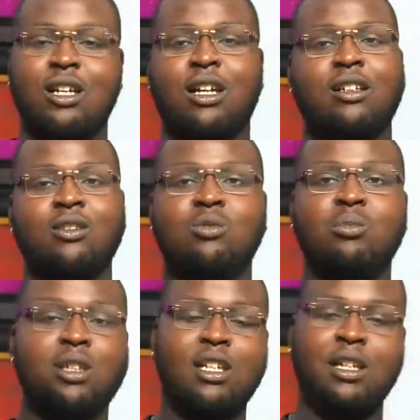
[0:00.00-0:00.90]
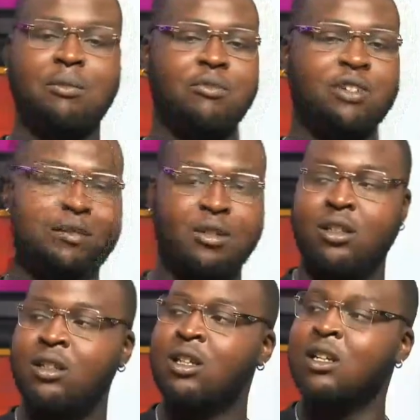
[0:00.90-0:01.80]
and we became
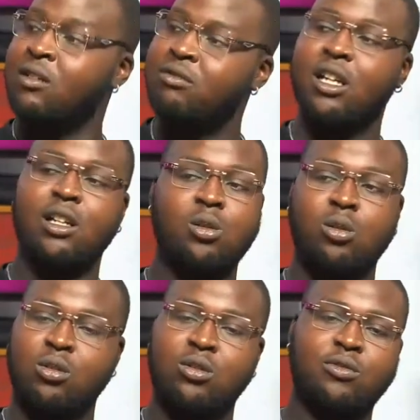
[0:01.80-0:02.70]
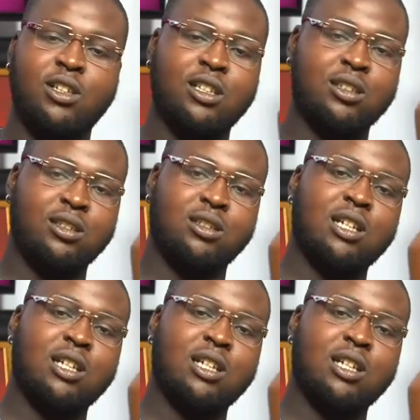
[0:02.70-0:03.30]
very, very close friends,